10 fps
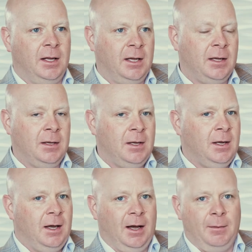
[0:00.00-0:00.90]
Like,
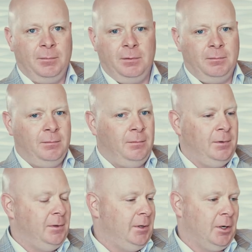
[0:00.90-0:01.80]

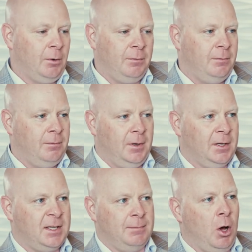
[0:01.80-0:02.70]
you know,
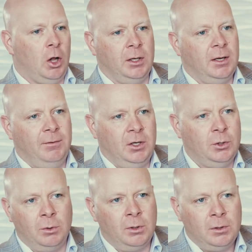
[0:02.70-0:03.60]
a small
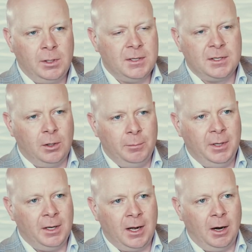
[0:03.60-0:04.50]
individual can still
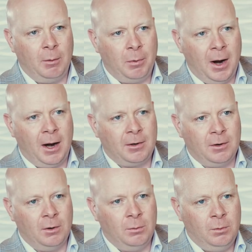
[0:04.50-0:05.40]
be a
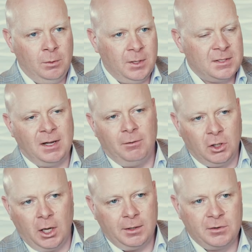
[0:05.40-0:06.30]
chiropractor who doesn't have a
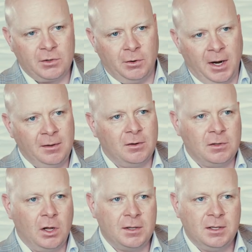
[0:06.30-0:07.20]
lot of strength.
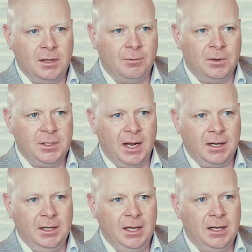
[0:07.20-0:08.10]
There's lots of different
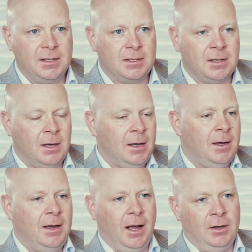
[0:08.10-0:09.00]
techniques,
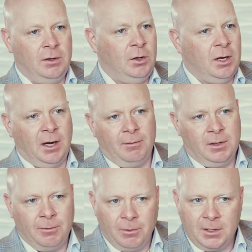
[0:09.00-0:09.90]
and you can have a
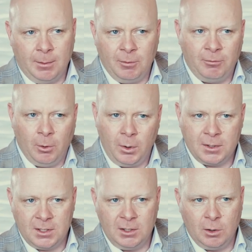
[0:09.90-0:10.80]
different type of
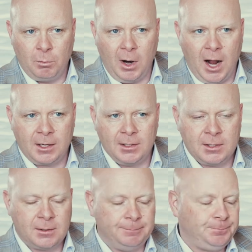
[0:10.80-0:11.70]
focus in your
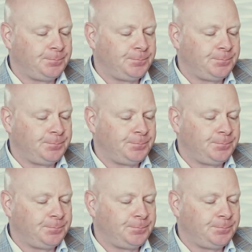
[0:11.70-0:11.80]
practice.